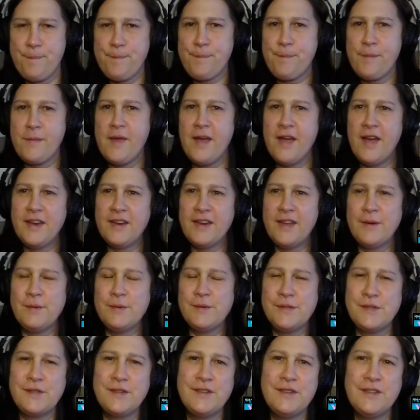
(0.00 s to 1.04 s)
And that
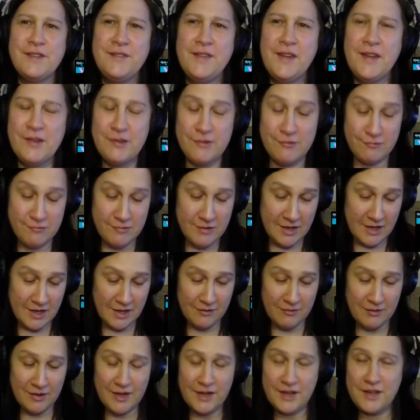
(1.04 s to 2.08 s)
was good. That was really,
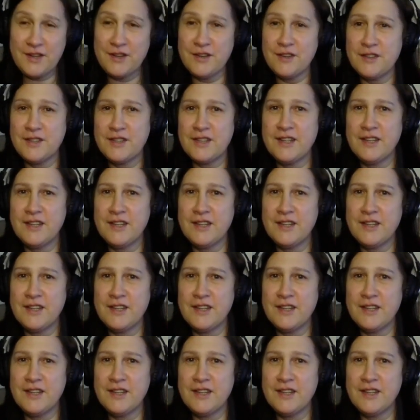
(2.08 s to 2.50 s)
really good.